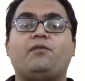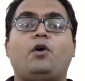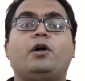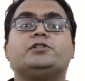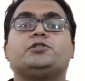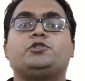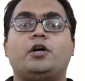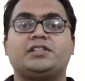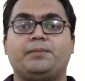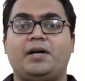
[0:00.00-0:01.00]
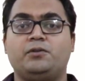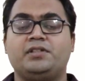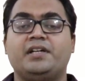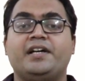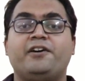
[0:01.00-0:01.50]
I've also talked about
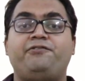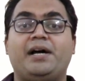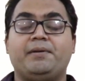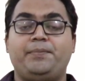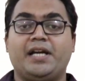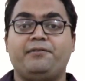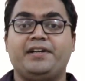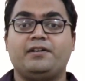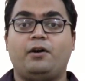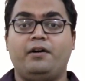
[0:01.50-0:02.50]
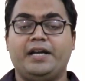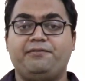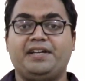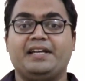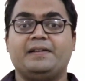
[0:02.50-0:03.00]
favipiravir or
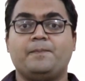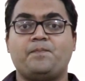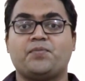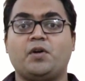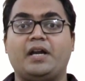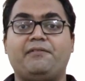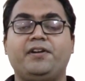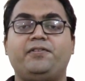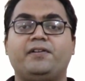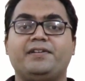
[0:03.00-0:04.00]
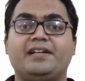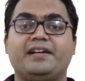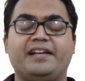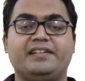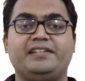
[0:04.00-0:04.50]
Avigan or
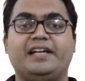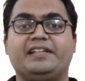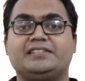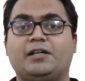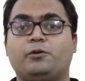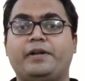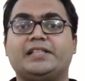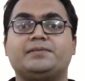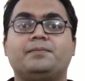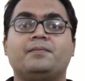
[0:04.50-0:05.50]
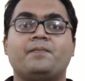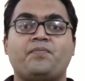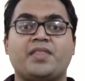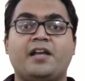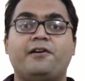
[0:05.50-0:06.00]
avifavir. In India, it is now known as
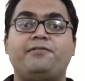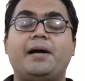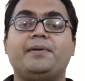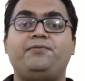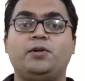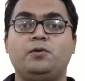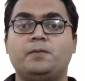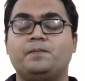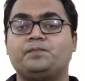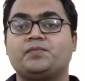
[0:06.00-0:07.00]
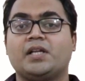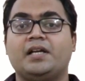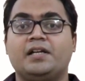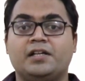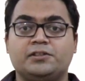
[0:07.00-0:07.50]
Faviflu.
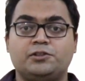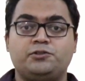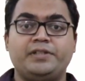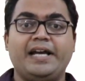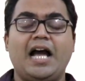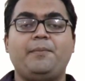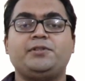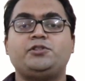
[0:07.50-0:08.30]
So today I'll be